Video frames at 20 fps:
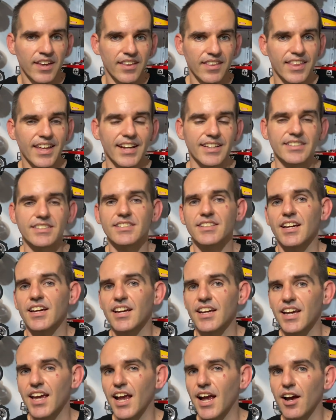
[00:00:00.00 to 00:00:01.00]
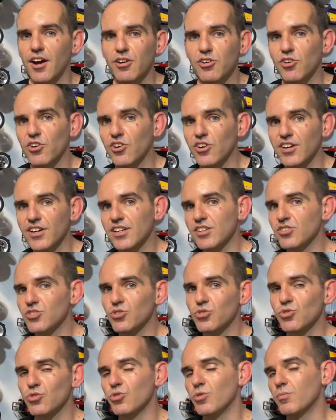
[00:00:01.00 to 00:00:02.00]
that's how I
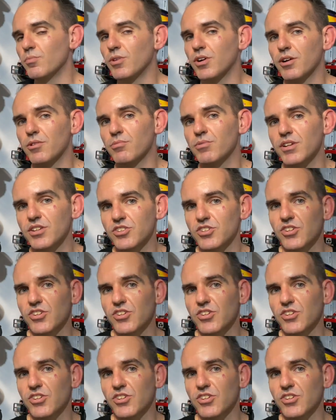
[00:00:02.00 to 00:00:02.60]
do my Rit